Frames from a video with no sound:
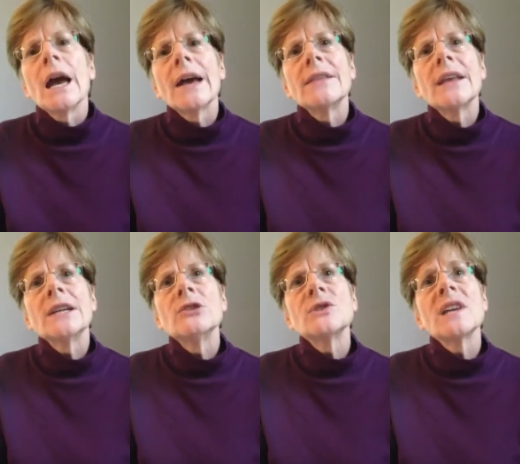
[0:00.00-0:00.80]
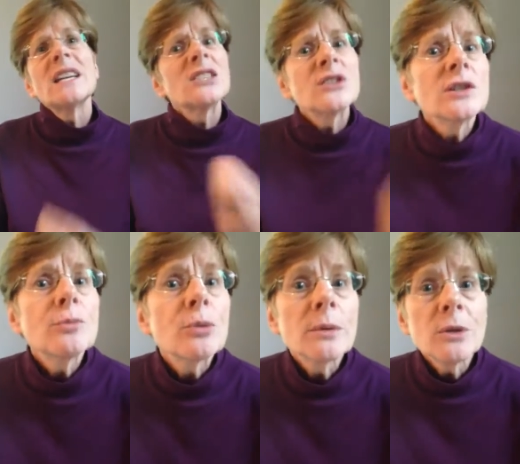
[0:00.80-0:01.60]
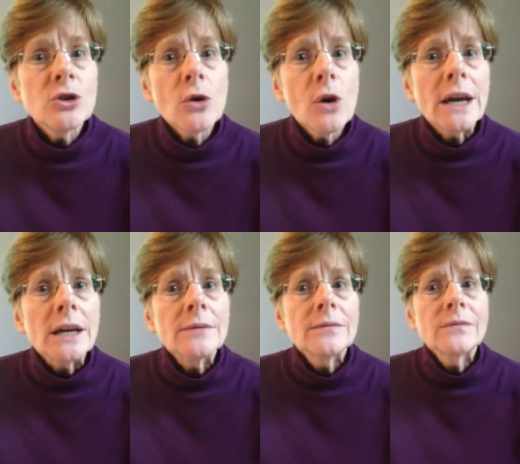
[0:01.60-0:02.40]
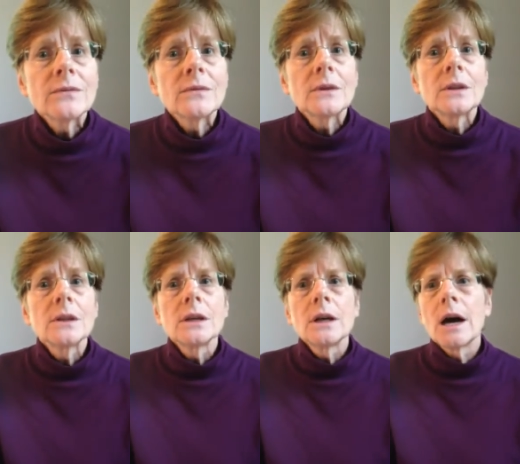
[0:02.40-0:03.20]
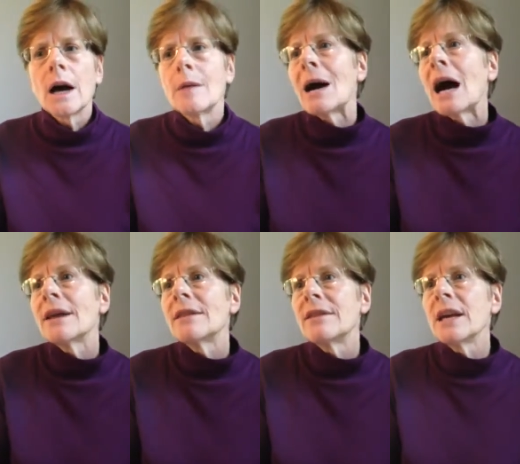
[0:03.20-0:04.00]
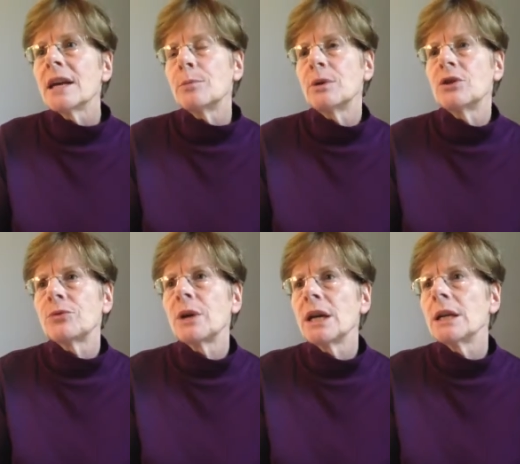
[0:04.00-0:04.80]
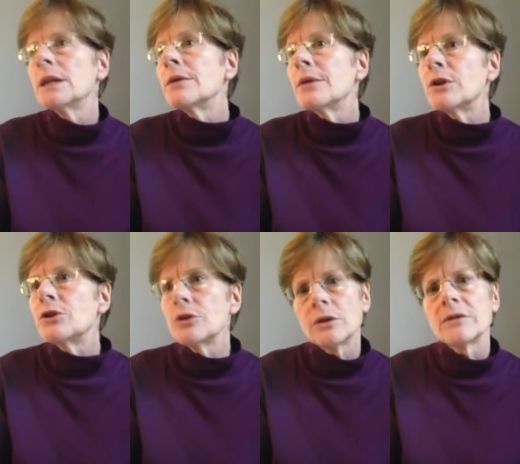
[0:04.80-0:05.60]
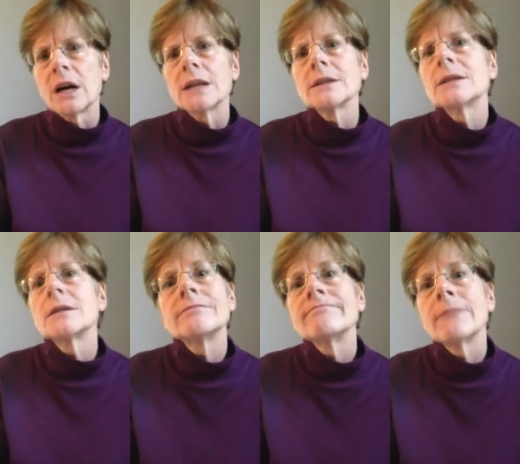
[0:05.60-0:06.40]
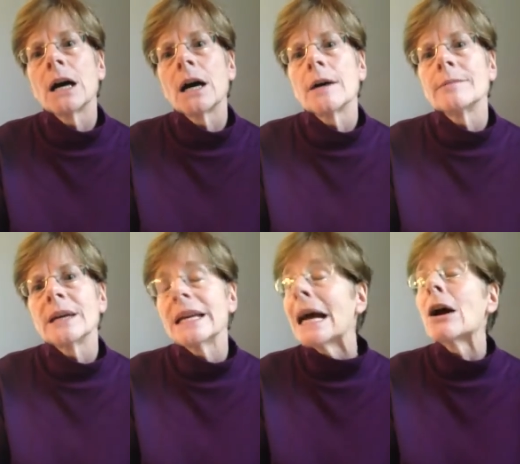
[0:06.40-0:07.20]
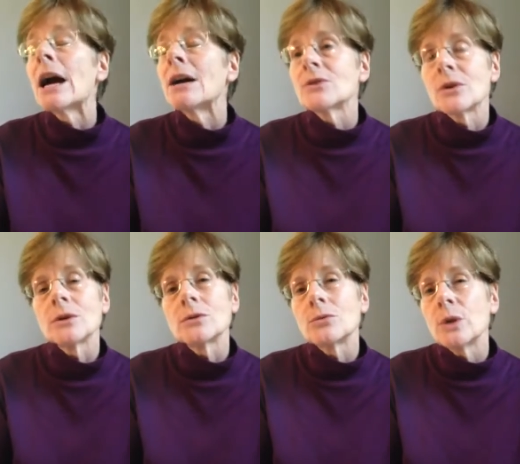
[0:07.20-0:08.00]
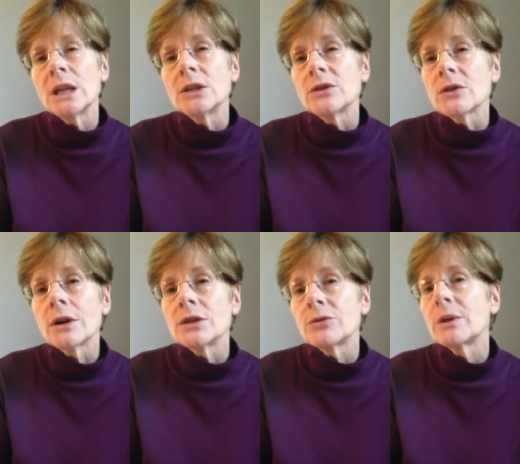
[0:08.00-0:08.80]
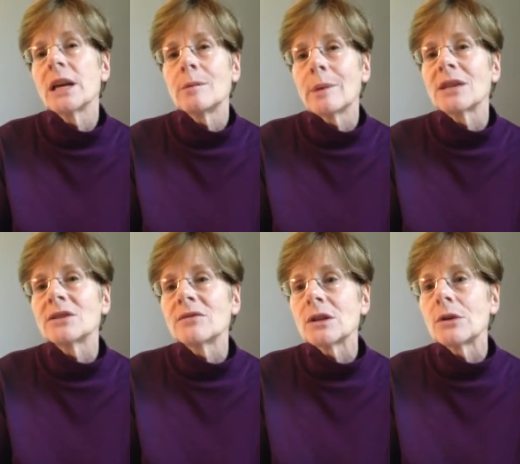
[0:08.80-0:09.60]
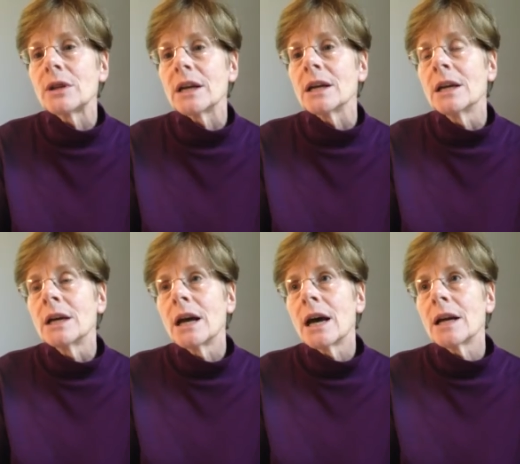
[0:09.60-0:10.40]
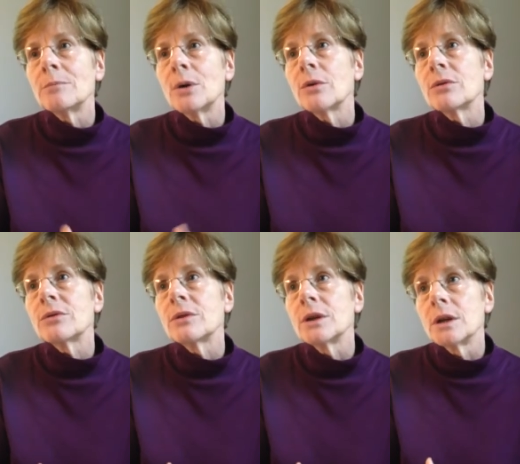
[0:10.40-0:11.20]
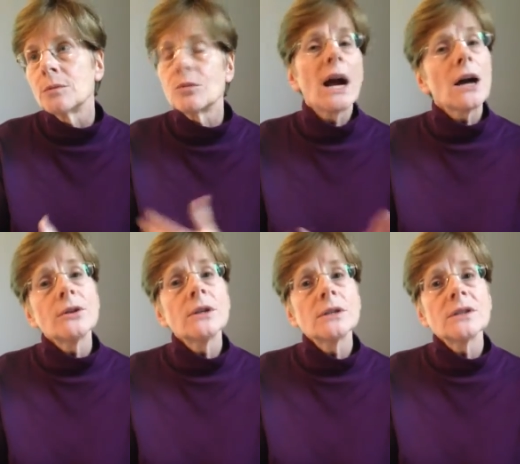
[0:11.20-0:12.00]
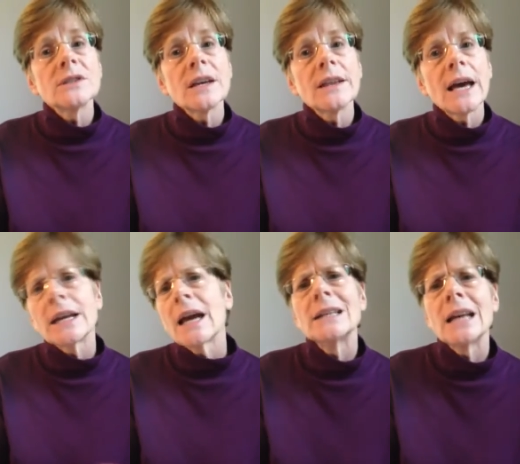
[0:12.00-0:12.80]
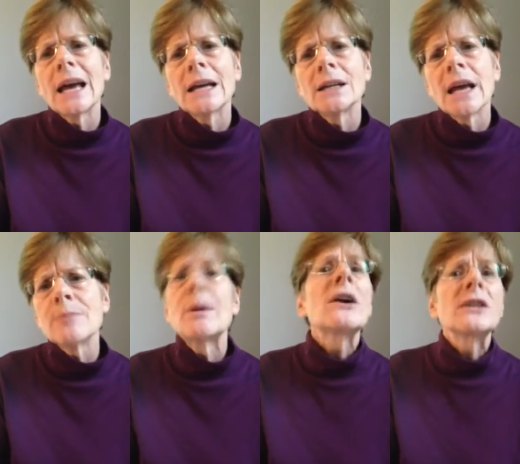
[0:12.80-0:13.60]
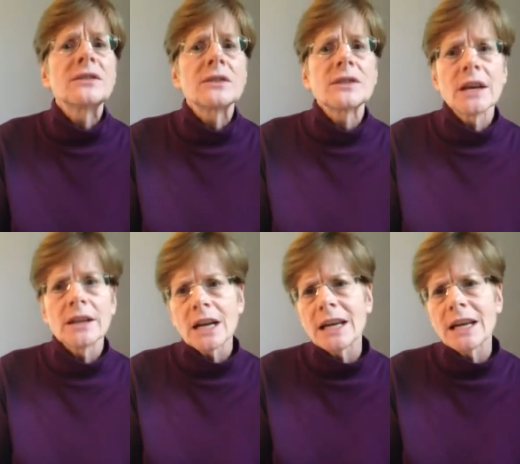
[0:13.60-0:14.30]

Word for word: And then you say, does this bring me joy? I think between the 2 of us, in our household, we discarded 28 bags of clothing. And I'm both proud to say that and embarrassed to say that